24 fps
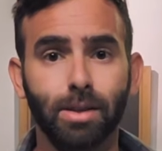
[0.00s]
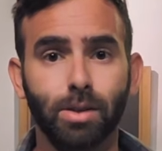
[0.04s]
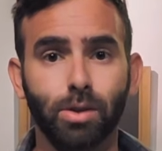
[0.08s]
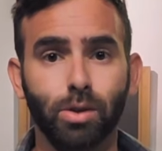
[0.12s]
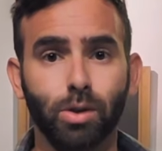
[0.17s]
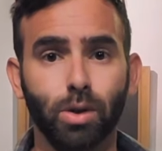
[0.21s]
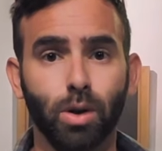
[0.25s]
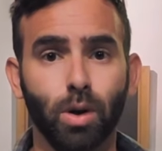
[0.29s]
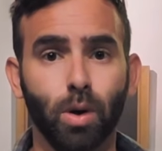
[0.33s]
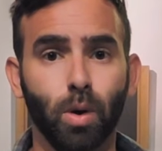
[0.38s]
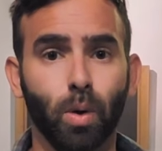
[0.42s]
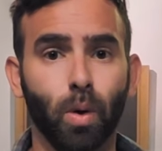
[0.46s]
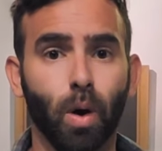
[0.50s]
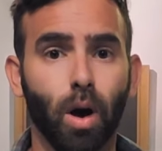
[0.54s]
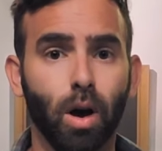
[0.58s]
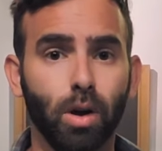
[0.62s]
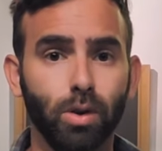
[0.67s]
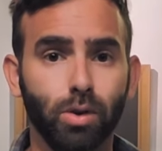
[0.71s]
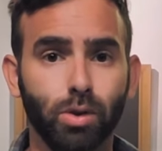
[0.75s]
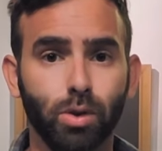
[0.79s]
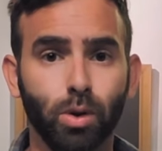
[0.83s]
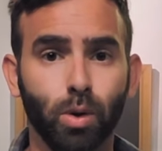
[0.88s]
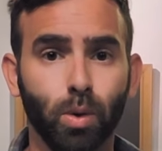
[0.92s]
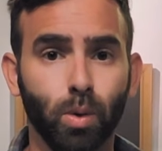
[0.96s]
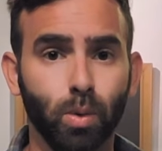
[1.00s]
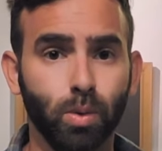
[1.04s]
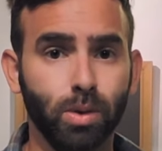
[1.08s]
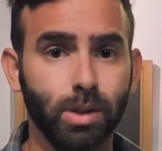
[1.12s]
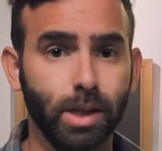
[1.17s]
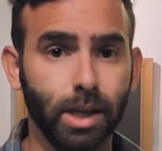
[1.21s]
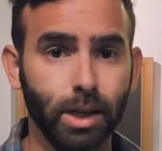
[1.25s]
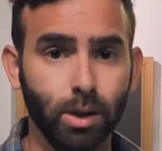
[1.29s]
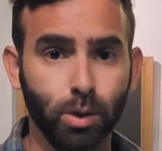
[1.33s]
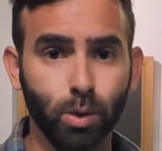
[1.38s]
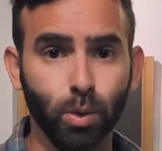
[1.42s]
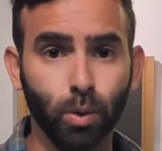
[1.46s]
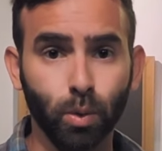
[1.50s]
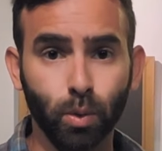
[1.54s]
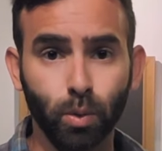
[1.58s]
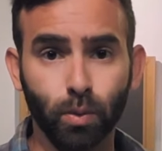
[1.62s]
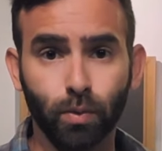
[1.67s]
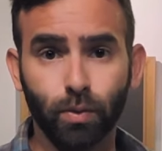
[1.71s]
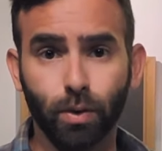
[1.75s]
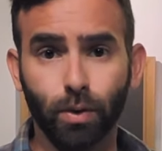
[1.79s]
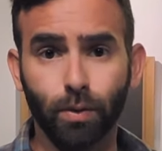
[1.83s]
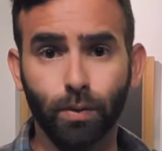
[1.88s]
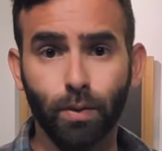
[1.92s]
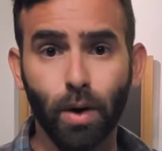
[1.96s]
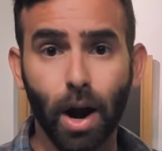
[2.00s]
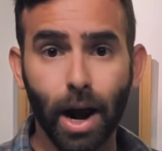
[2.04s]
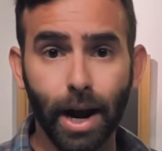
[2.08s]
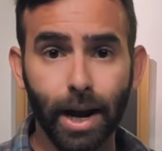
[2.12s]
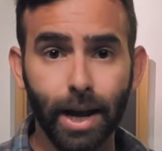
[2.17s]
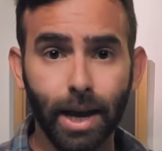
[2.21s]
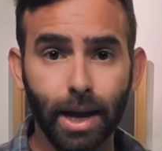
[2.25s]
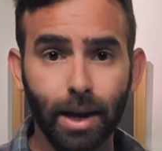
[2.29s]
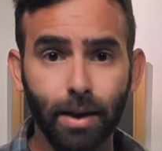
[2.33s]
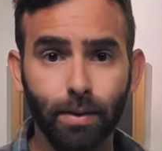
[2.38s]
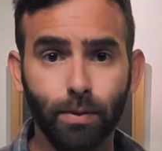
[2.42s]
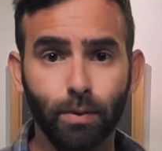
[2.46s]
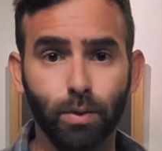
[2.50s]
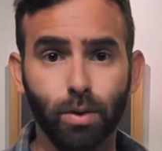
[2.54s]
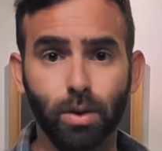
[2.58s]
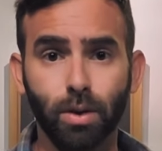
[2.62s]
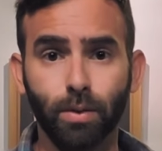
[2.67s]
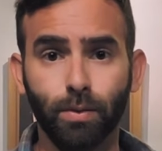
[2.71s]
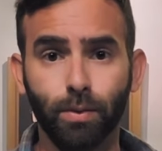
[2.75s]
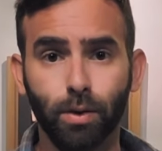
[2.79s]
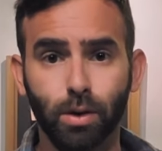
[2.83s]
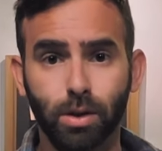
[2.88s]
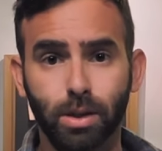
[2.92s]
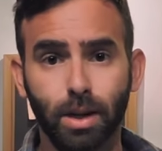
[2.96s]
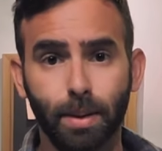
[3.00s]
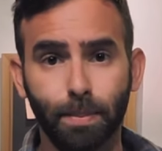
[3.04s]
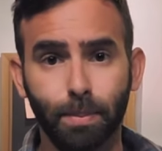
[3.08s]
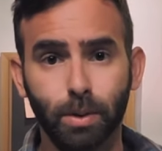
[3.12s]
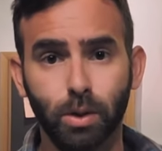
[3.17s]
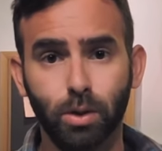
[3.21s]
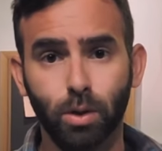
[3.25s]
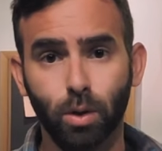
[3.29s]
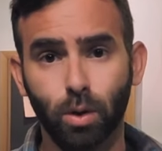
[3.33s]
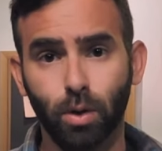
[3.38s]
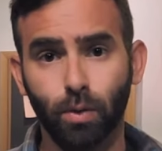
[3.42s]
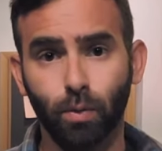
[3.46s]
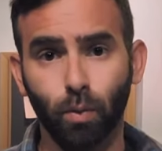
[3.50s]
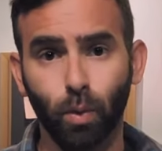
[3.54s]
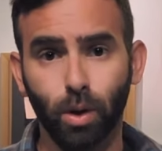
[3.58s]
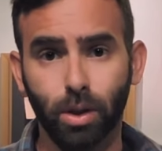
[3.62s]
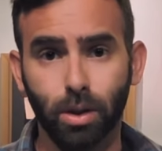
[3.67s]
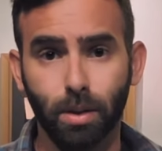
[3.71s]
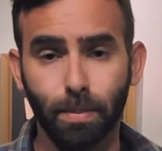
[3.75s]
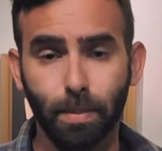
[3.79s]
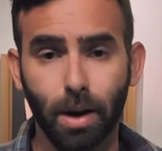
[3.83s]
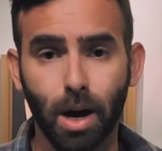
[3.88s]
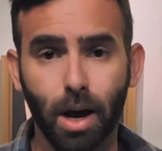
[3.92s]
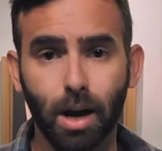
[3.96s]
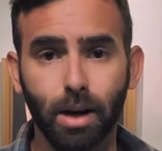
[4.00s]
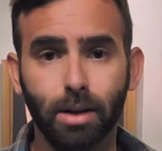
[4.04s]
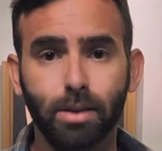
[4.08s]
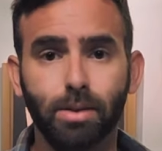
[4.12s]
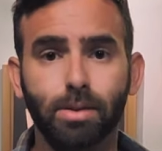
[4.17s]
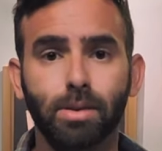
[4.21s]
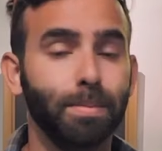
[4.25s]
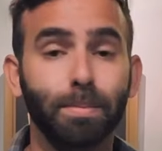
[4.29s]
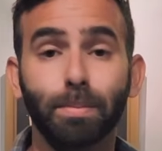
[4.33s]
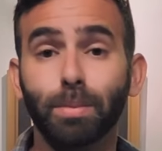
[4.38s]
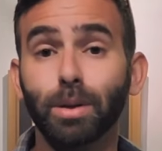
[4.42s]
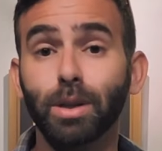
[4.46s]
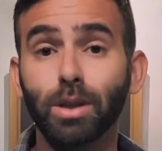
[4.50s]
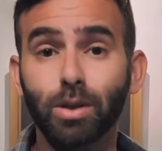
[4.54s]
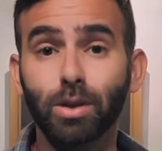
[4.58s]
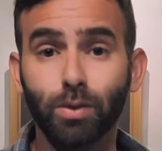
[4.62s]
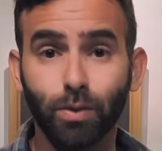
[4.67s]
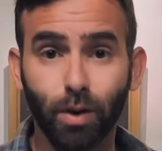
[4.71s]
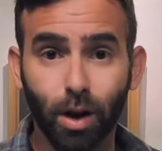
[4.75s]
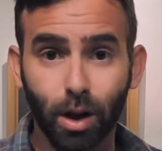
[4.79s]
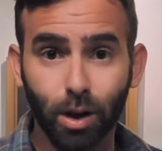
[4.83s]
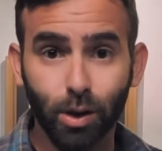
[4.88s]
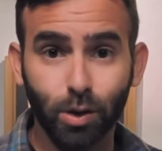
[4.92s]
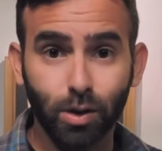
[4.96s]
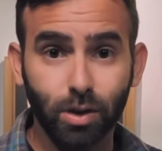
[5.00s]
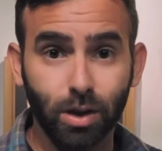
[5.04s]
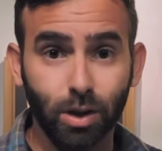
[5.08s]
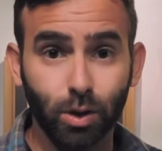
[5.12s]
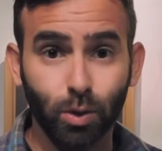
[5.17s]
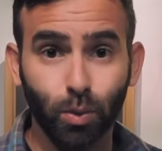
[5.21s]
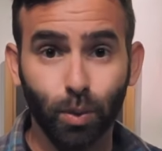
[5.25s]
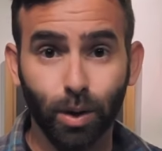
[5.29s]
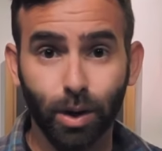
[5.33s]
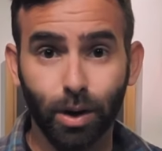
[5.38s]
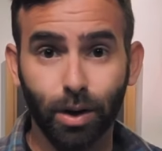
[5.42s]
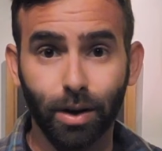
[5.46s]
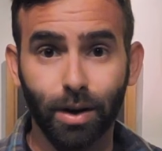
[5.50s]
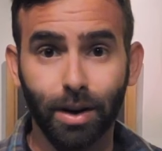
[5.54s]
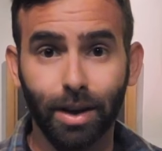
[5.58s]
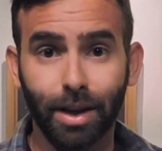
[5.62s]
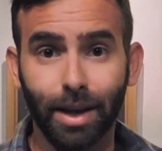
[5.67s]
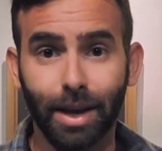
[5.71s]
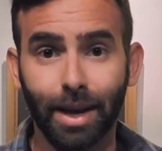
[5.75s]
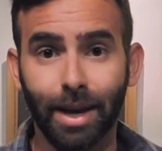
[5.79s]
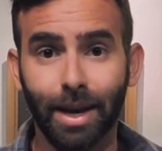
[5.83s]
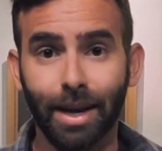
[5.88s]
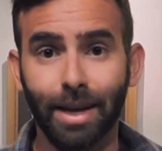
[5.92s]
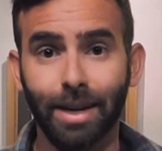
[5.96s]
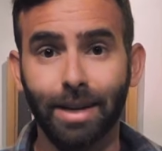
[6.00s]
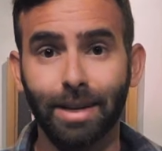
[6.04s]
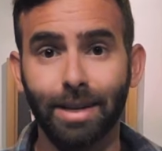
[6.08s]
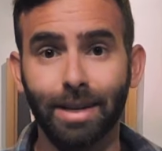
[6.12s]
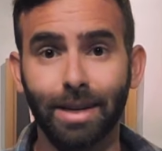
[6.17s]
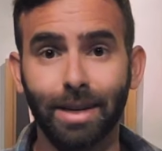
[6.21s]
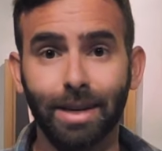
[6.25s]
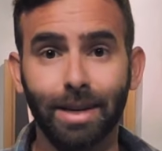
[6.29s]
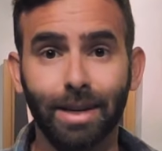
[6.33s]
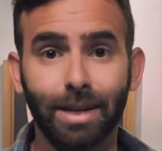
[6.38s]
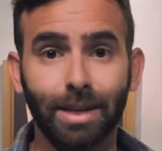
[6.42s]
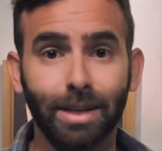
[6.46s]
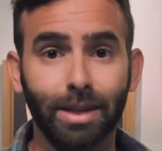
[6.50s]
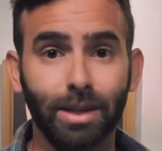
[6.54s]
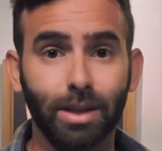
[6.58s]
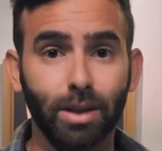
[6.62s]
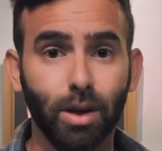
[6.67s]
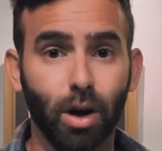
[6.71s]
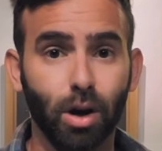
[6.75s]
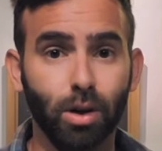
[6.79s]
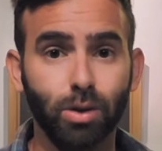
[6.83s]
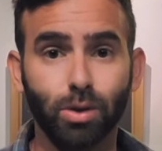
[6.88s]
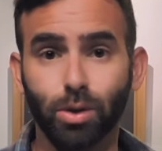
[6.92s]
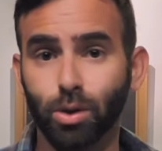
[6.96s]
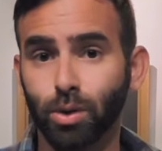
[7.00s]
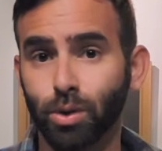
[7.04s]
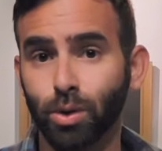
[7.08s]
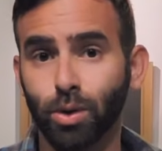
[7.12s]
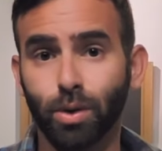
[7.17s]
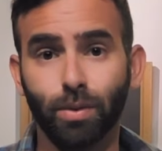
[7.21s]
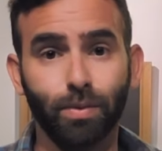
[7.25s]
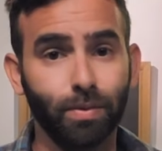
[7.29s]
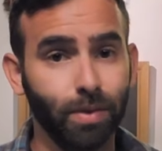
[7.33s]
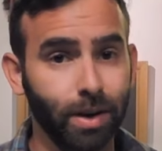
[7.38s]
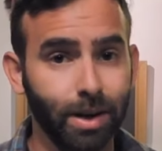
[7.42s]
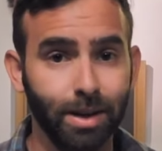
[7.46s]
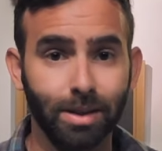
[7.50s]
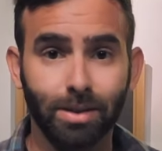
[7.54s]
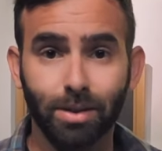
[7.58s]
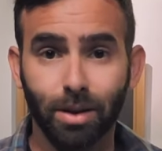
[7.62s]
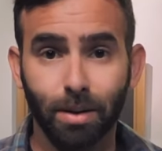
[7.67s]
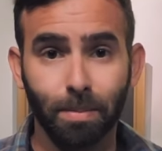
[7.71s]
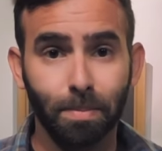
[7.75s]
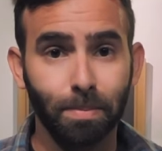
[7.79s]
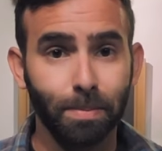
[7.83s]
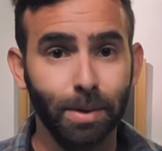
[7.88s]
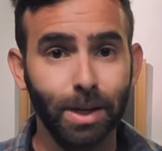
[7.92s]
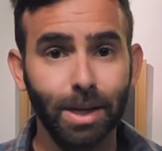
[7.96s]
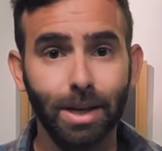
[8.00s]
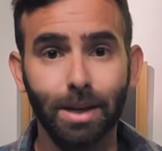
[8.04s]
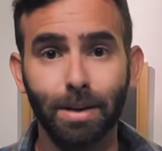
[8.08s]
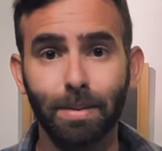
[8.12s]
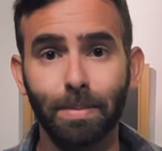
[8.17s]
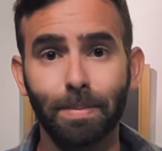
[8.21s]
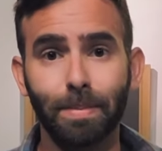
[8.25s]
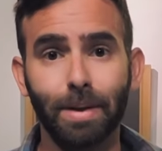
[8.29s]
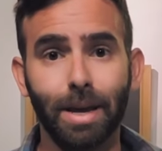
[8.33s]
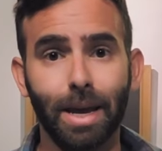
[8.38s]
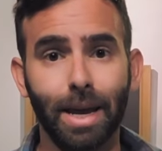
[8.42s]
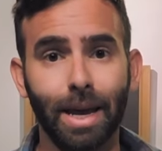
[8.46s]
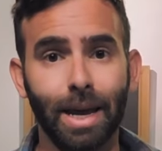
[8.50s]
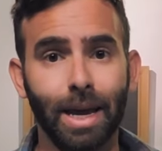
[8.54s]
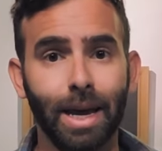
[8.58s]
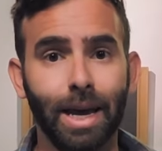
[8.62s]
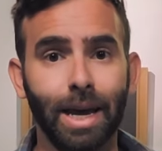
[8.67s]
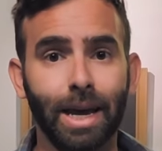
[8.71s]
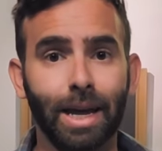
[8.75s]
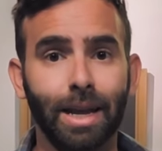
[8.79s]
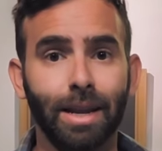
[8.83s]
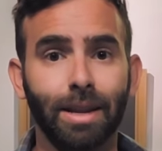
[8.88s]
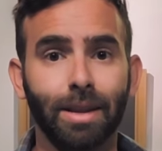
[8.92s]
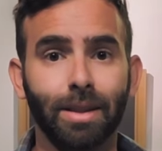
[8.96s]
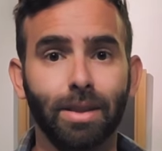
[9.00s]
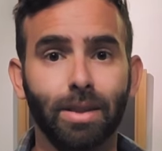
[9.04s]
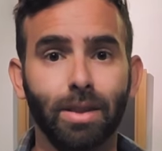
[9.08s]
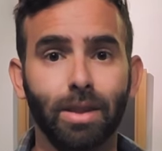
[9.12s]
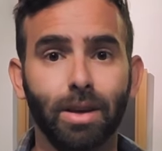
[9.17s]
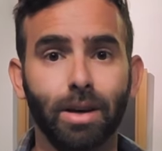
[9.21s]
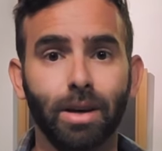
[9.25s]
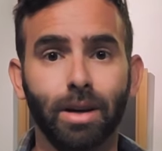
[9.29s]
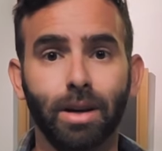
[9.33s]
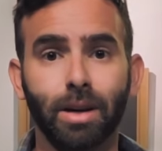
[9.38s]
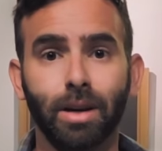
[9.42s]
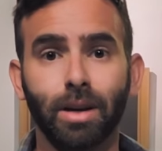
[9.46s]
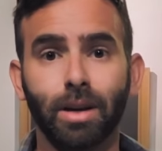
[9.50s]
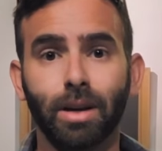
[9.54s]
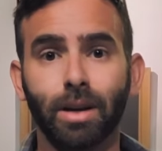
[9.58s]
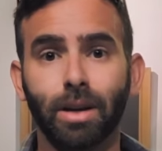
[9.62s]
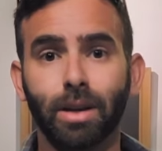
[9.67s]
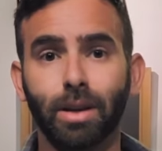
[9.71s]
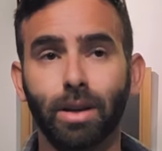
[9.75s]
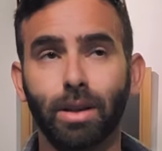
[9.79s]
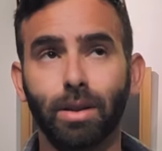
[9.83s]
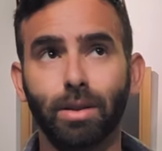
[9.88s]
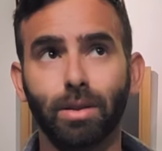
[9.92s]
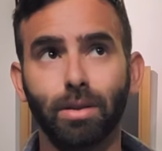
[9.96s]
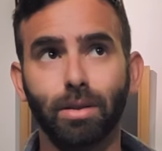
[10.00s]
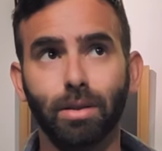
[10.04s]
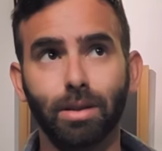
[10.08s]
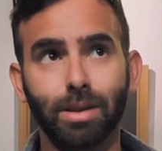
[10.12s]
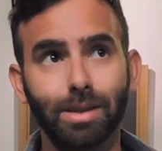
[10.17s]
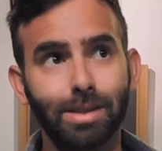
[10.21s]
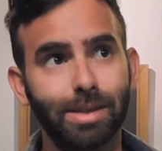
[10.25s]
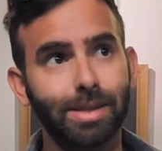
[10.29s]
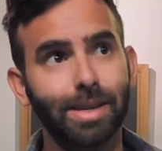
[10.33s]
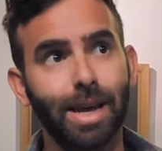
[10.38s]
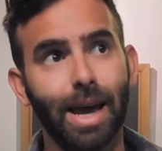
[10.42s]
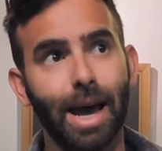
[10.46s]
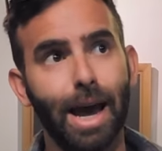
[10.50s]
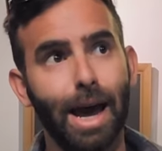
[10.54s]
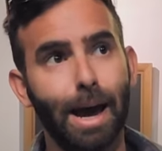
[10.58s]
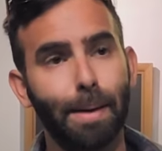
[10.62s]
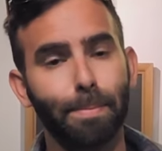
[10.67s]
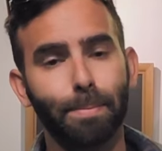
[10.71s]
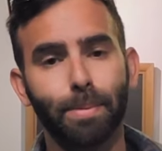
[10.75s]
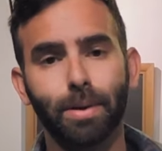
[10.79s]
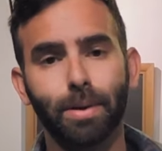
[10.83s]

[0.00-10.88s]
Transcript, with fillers: So also stay tuned for Friday for the first episode of What the Box. Please follow us on Twitter, and uh, also you can find us on Beme and the List app